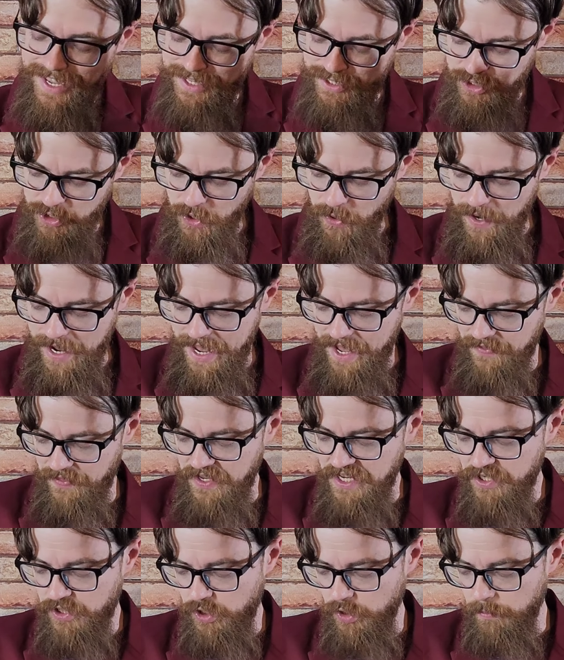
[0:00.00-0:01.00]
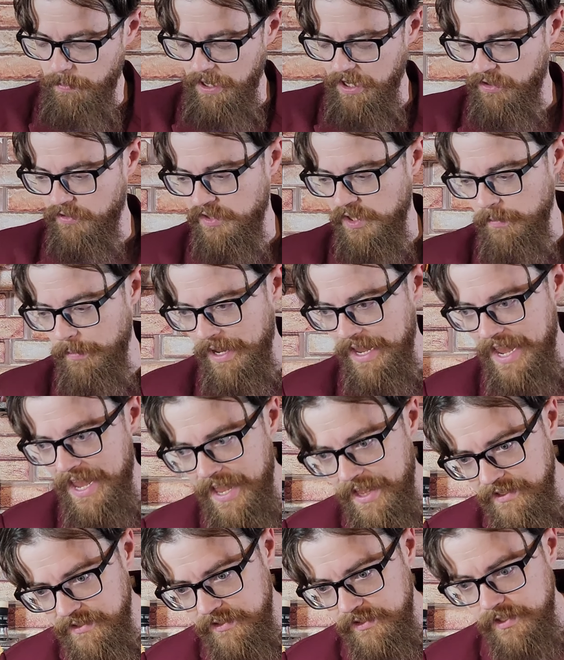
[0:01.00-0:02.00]
And so I had these two bottles in my
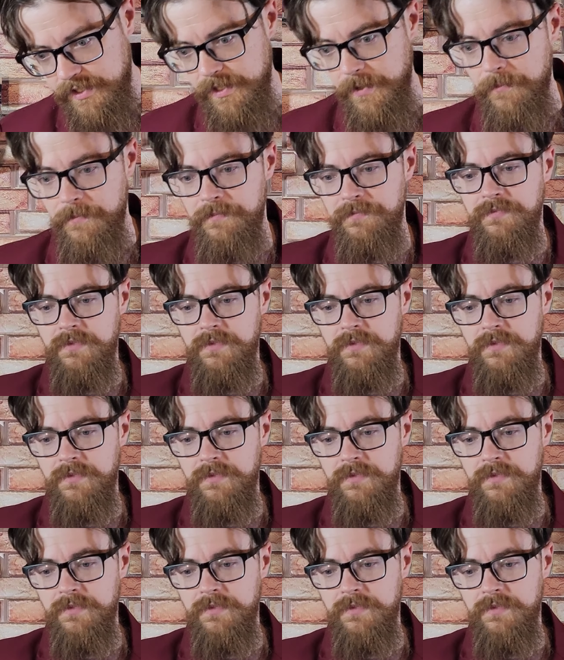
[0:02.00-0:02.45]
hands,